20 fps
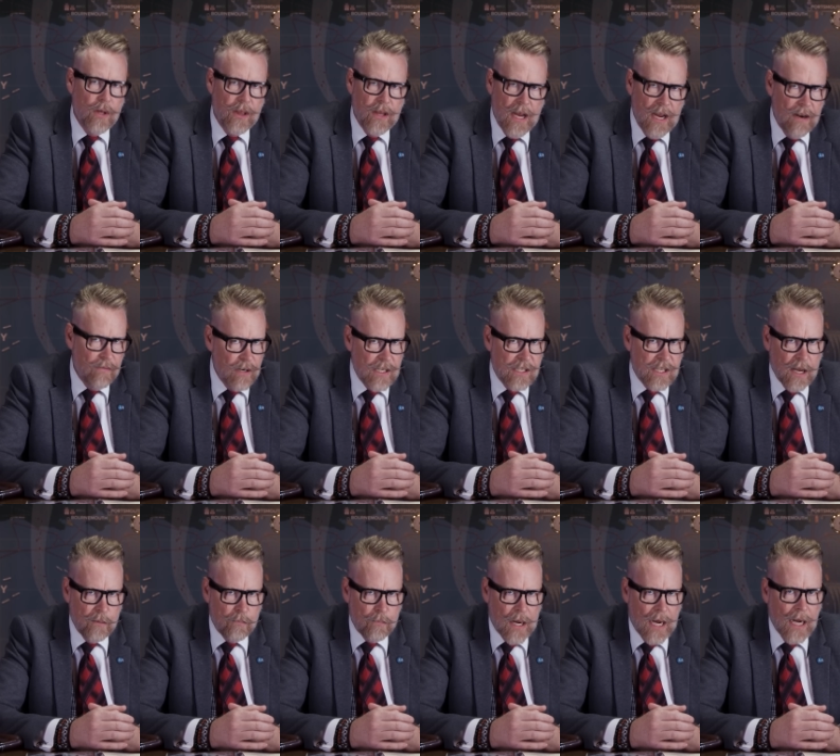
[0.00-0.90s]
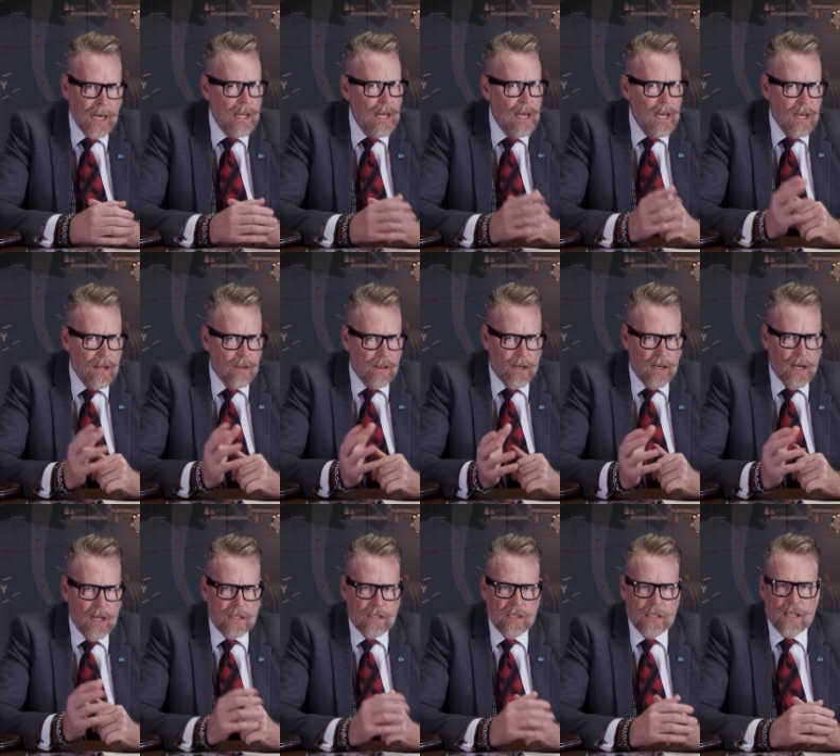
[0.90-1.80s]
With every setback, the
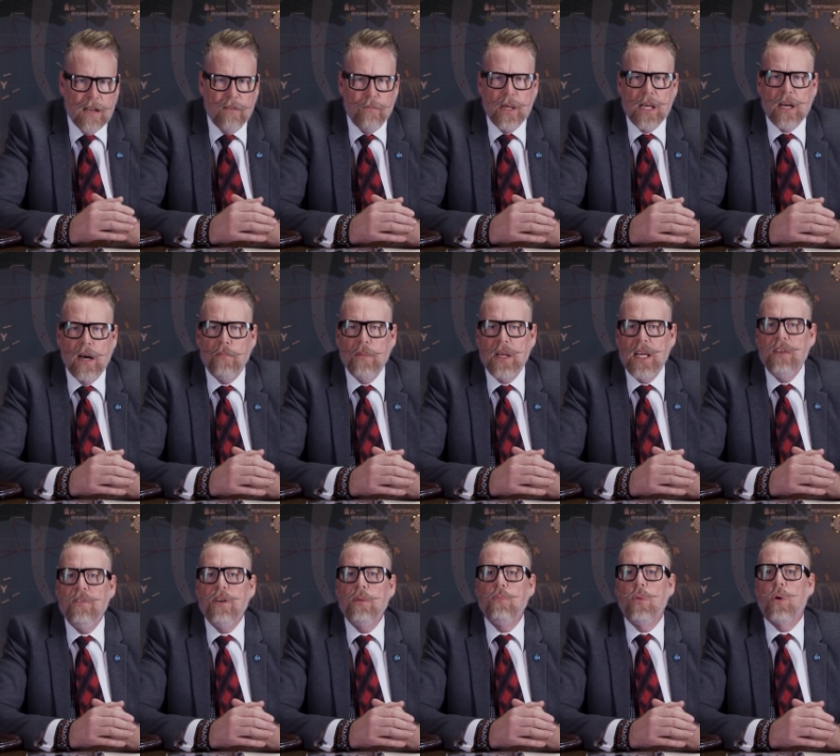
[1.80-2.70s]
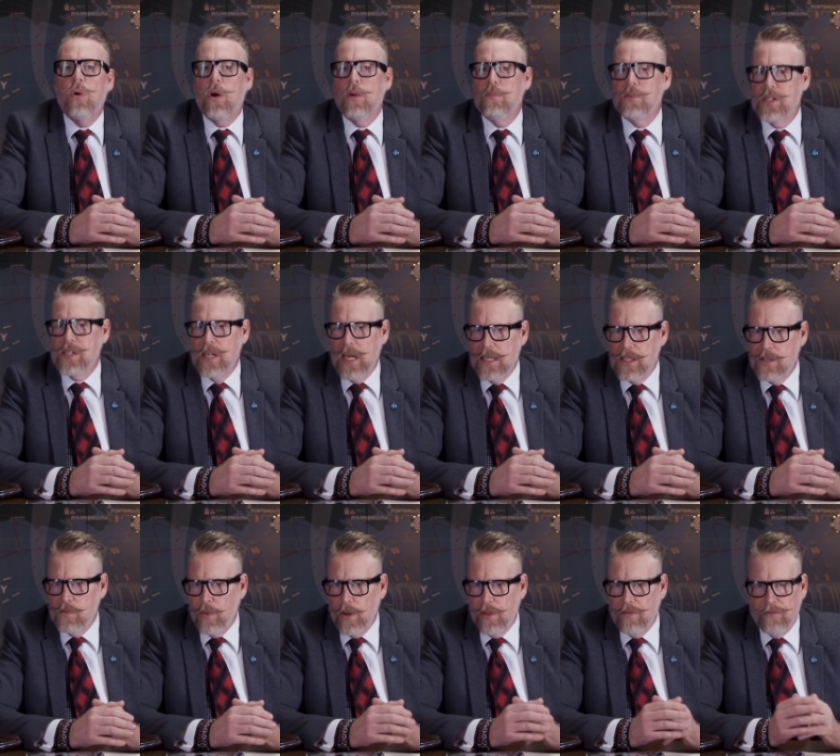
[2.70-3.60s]
Nazis have become even more
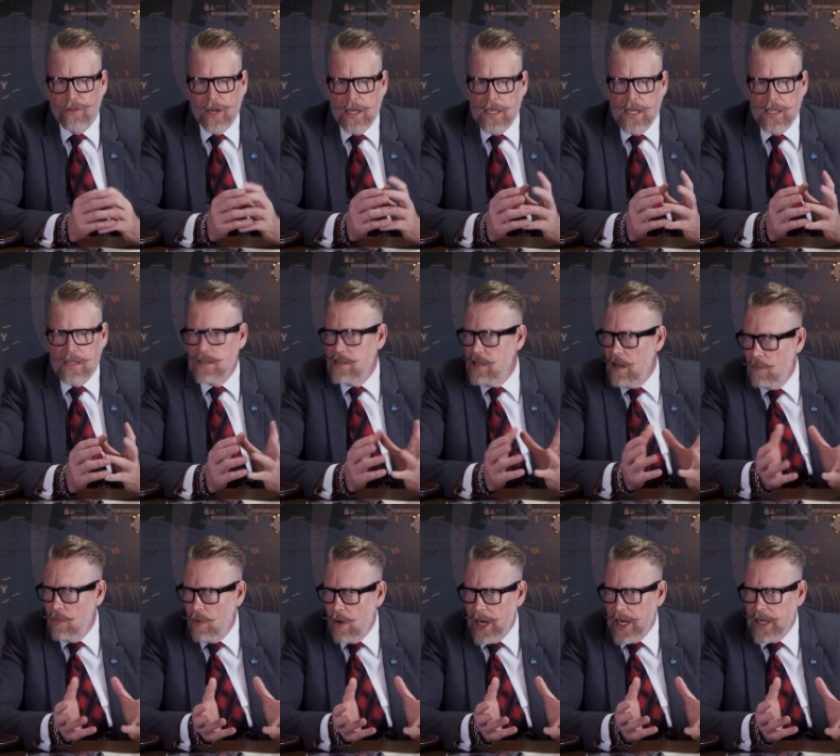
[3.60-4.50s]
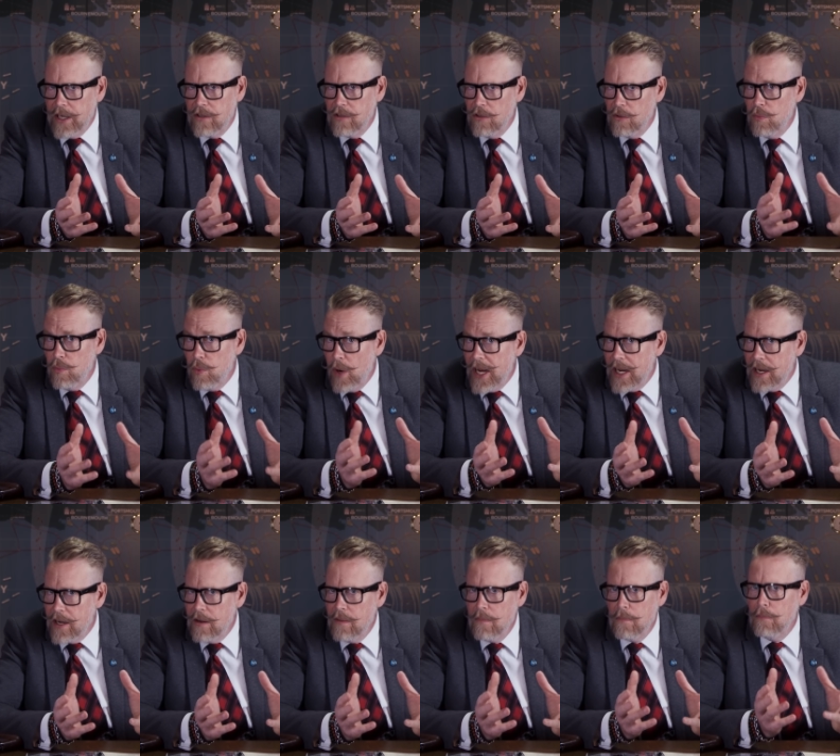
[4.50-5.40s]
obsessed with finding some way to
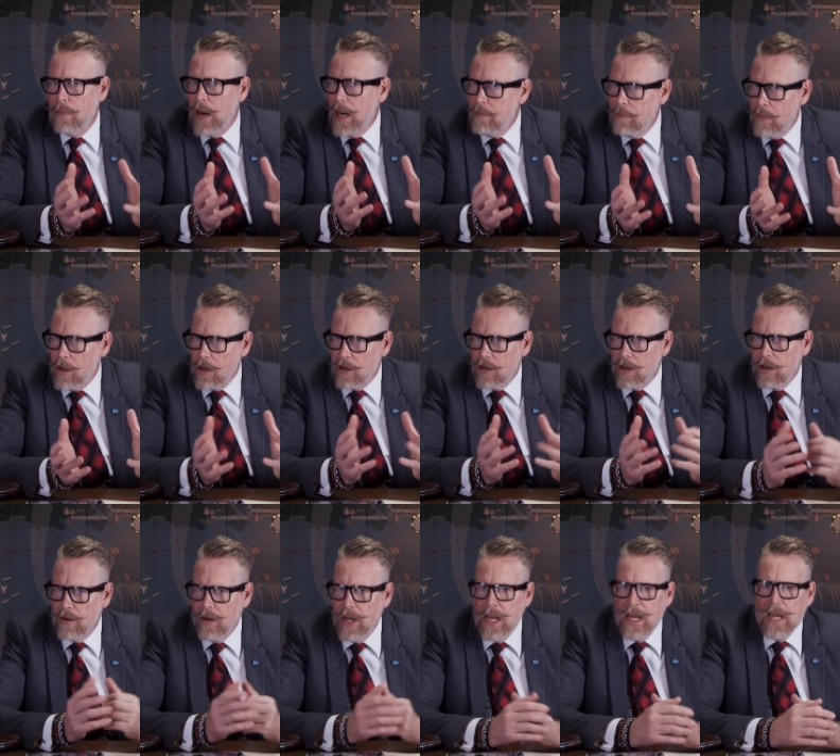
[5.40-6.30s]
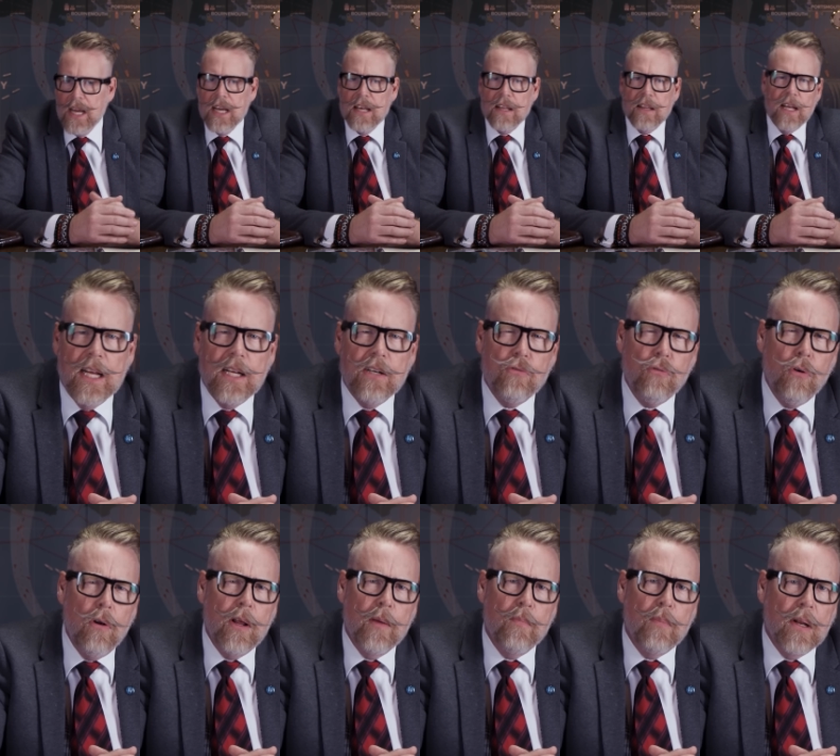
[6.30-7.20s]
win by murder. They
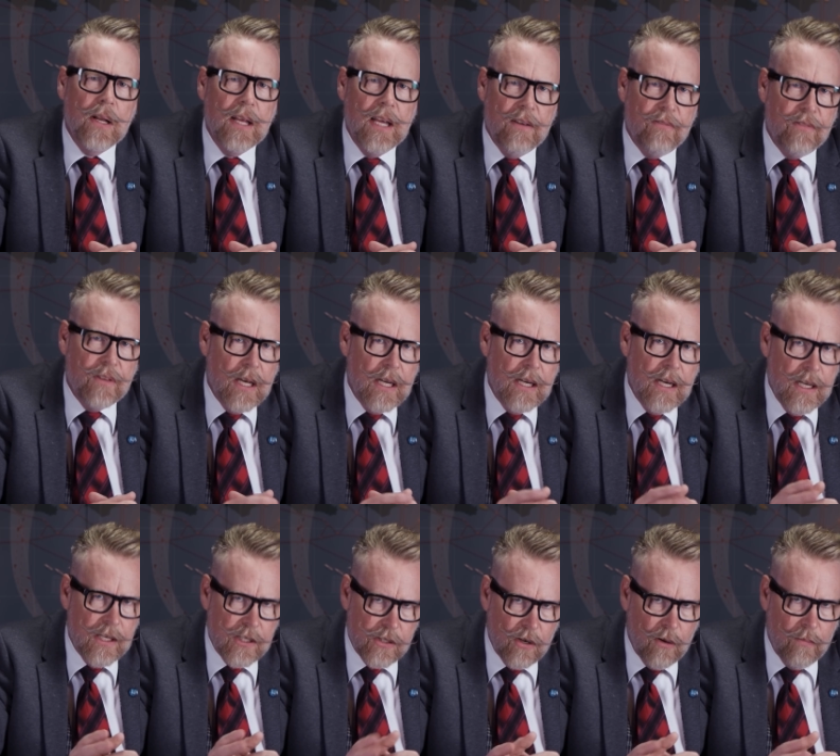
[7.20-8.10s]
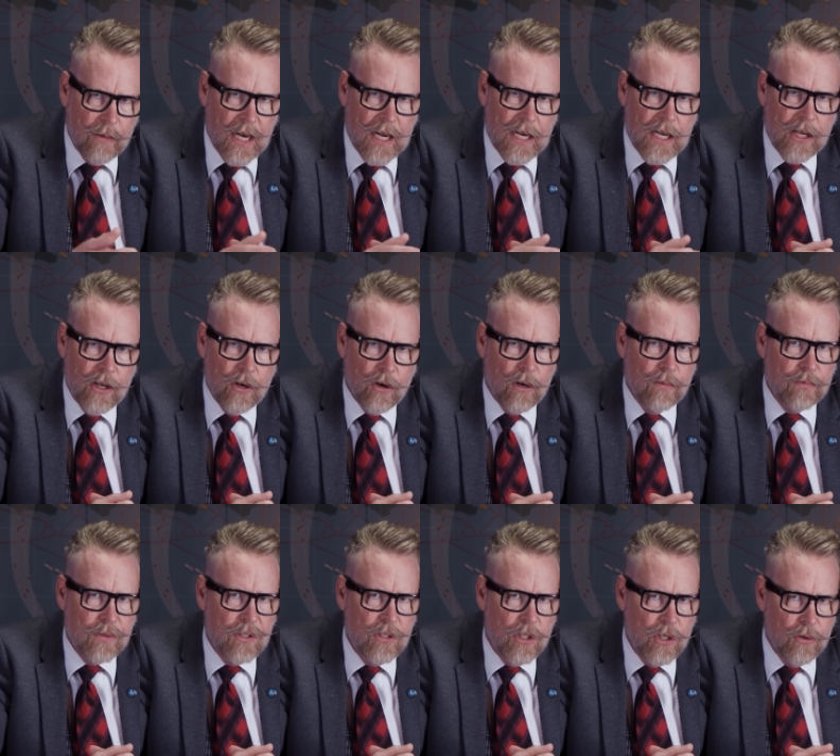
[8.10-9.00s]
truly believe that exterminating
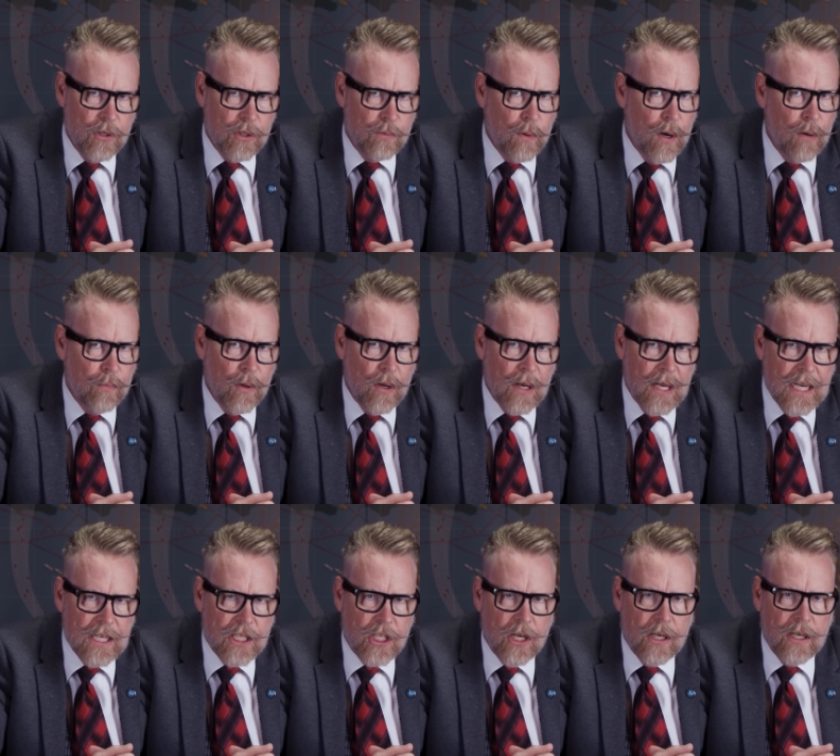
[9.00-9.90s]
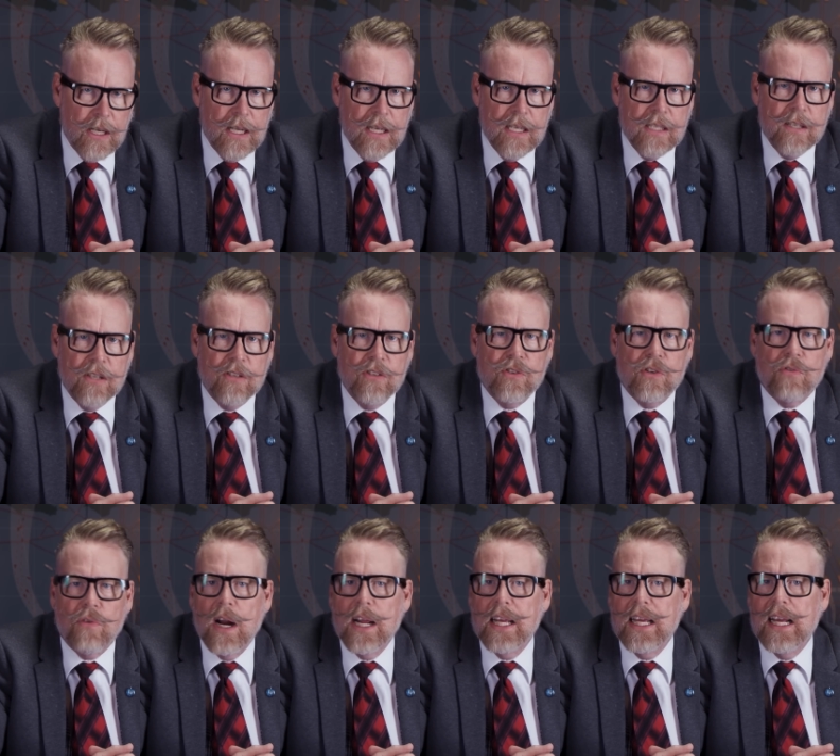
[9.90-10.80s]
Europe's Jewish population is a
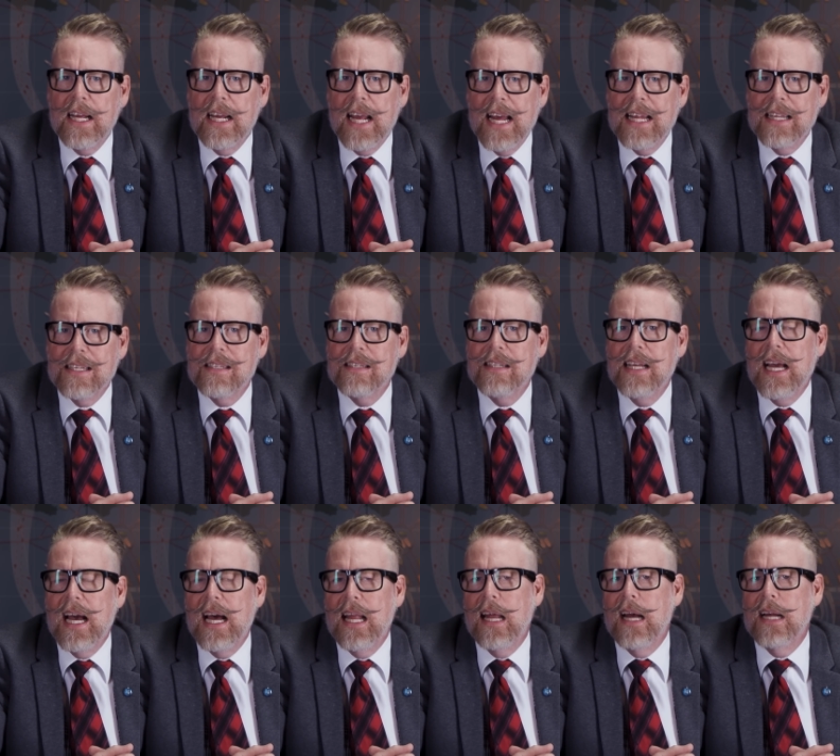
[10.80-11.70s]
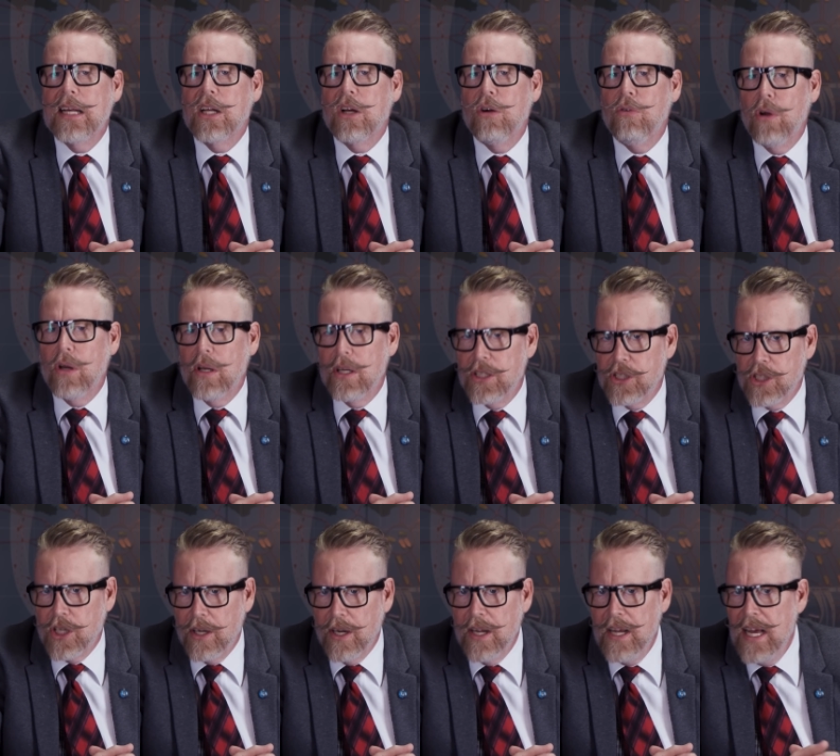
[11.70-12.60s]
strike against the Allied
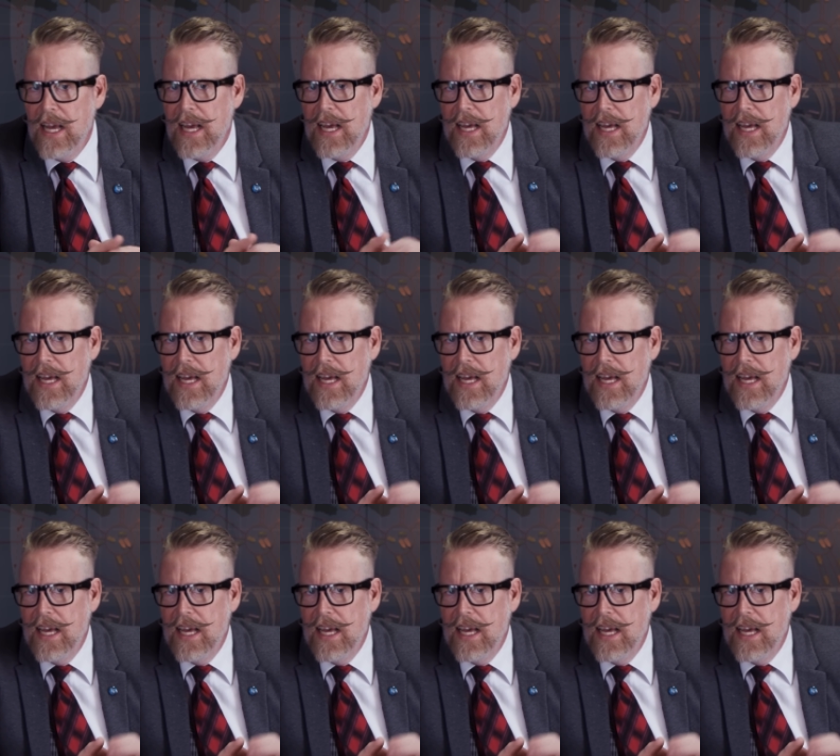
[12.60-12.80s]
coalition.